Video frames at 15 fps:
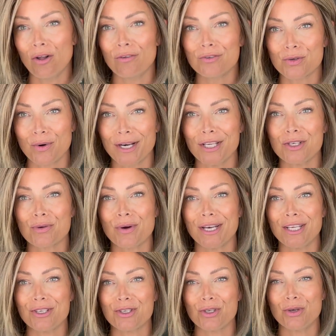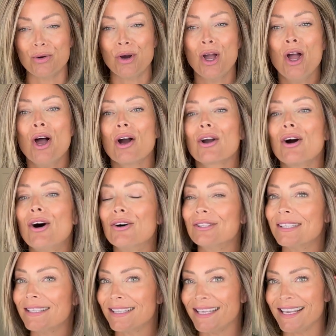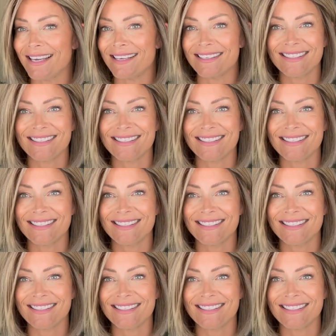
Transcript: of 2022 called Lia.